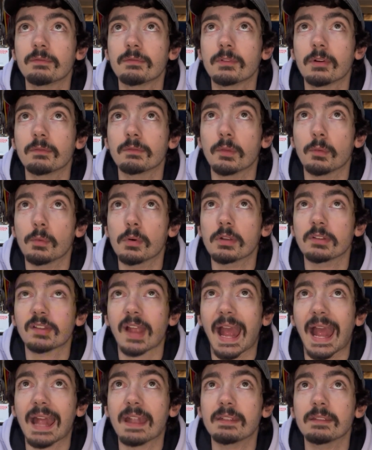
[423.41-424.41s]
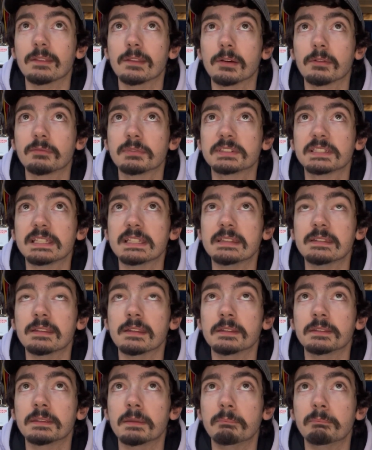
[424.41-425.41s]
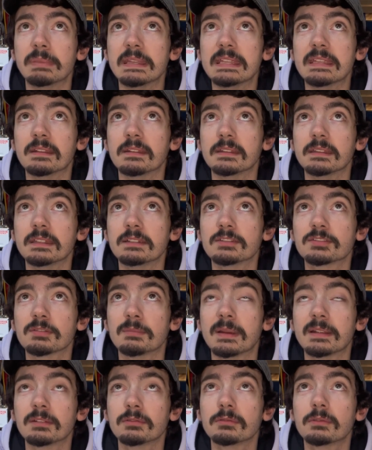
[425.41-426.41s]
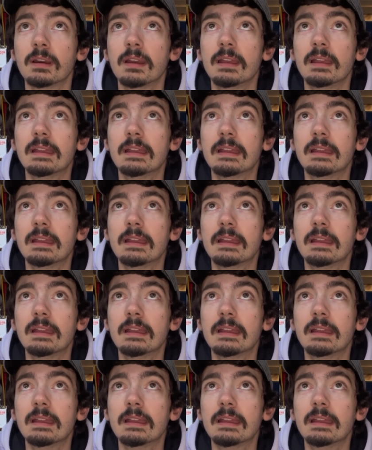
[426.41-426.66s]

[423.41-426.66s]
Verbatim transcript: of the words and obviously the, the beat and the instrumental